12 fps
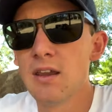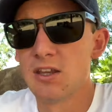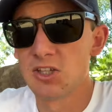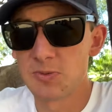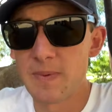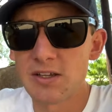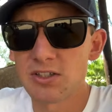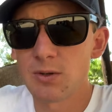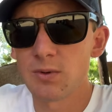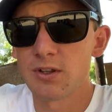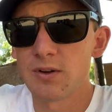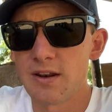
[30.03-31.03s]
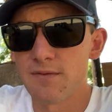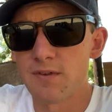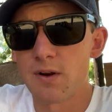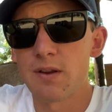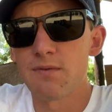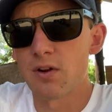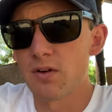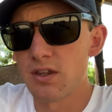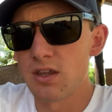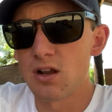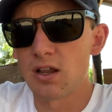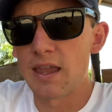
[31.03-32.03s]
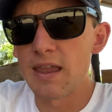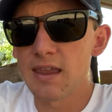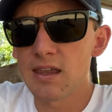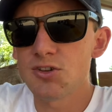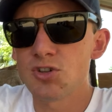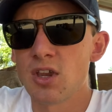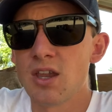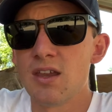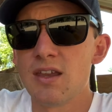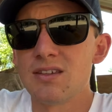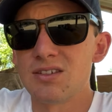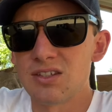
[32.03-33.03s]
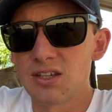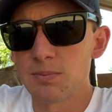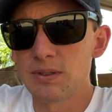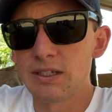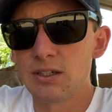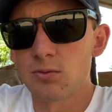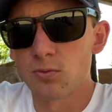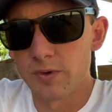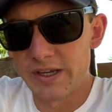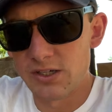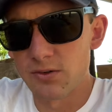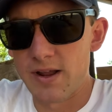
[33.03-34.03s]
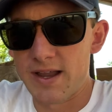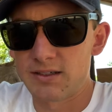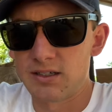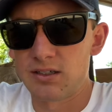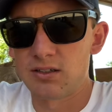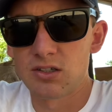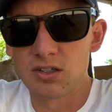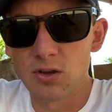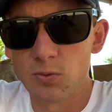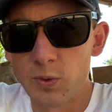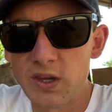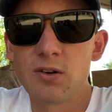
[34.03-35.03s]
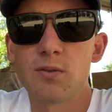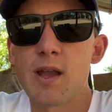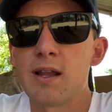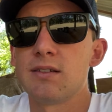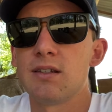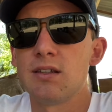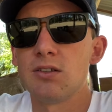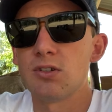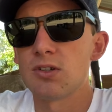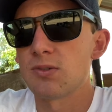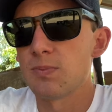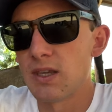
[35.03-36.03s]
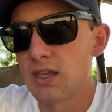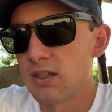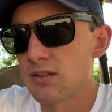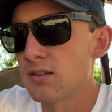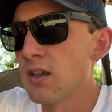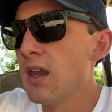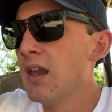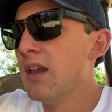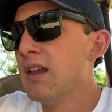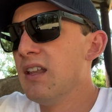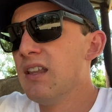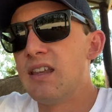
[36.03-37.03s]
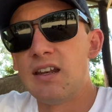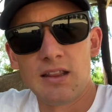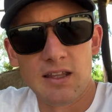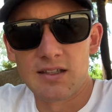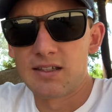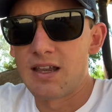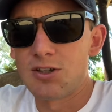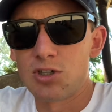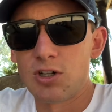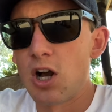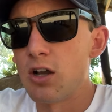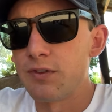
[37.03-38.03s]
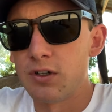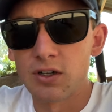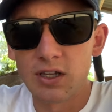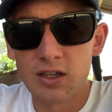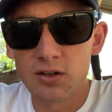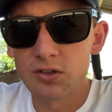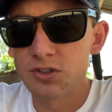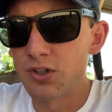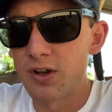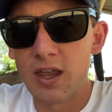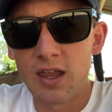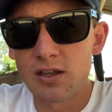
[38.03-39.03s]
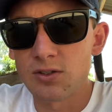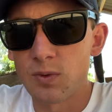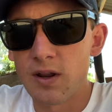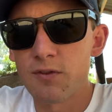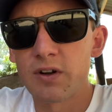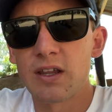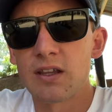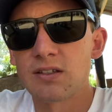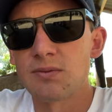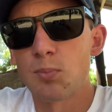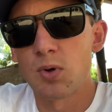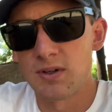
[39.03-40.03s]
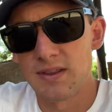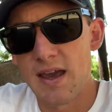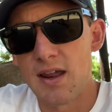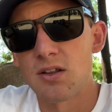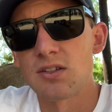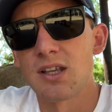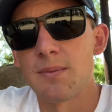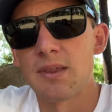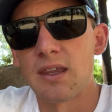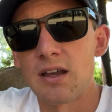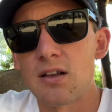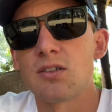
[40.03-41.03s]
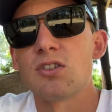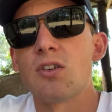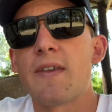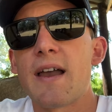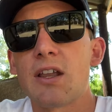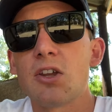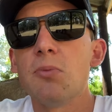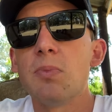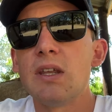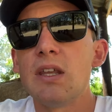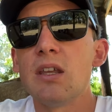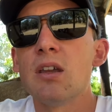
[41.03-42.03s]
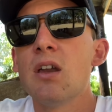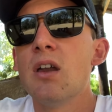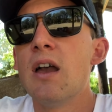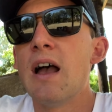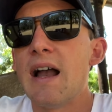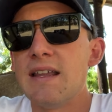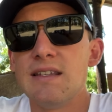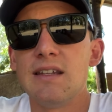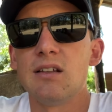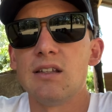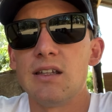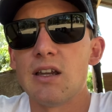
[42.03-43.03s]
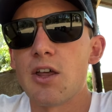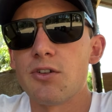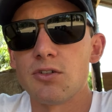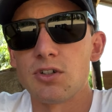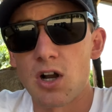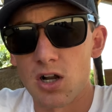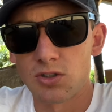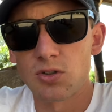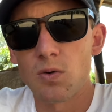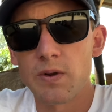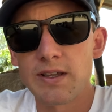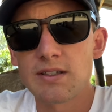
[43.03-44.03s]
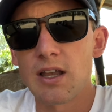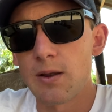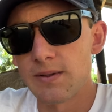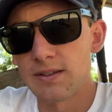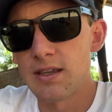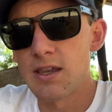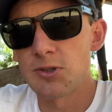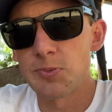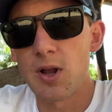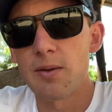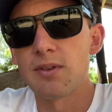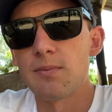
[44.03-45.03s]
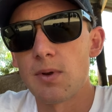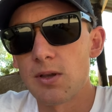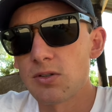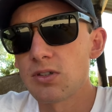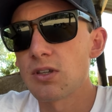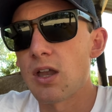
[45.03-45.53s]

especially when they're at a very, very young age, is simply redirecting. So redirecting just means getting the attention off your heels, your hands, whatever it is, and putting that on something else. So that could be ideally other dog toys. I would say is probably the most